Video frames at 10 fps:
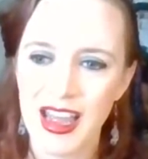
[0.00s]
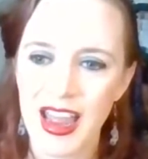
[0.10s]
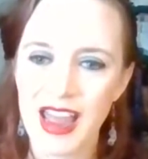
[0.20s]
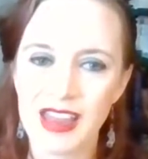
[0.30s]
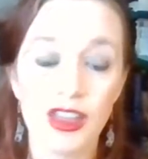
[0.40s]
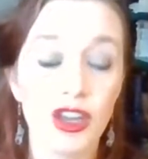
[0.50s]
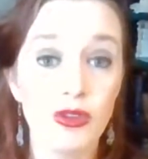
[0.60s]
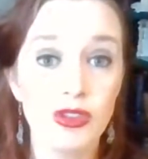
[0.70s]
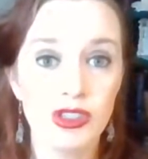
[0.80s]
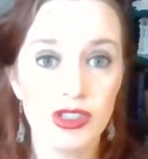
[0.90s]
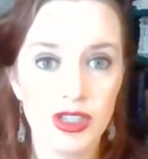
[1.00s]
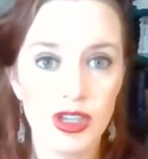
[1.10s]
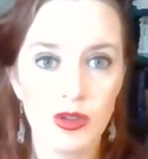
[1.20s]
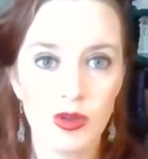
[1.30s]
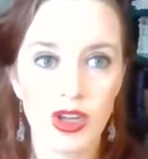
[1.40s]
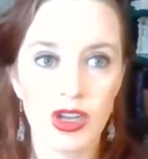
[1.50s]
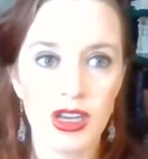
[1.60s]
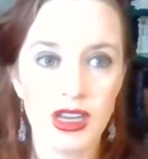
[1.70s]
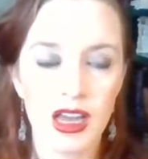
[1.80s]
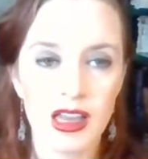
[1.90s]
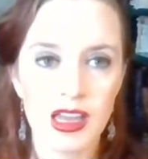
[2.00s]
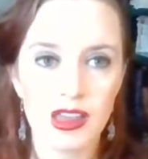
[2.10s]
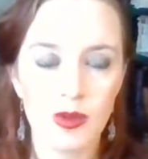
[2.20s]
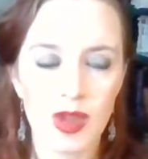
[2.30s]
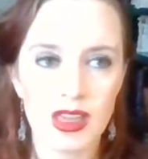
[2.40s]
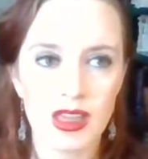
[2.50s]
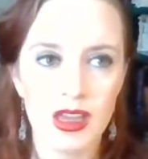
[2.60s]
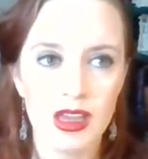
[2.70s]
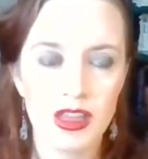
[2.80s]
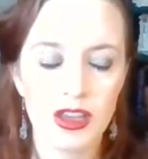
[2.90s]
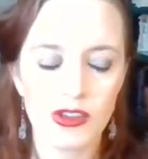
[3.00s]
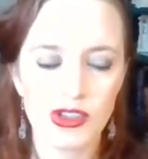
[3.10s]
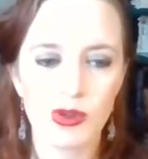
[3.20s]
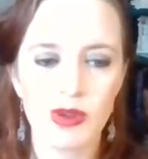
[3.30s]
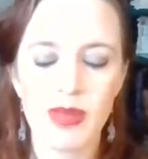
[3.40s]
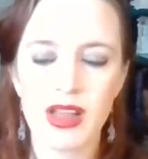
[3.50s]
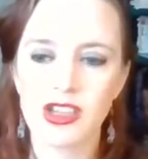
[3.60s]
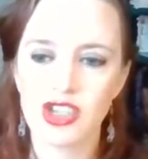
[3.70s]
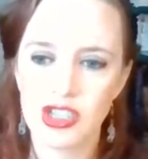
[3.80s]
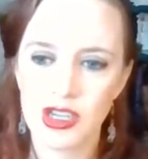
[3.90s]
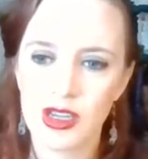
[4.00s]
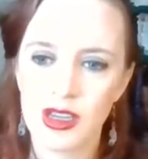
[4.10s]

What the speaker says: And the ghosts were good. I liked the way the ghosts were embellished.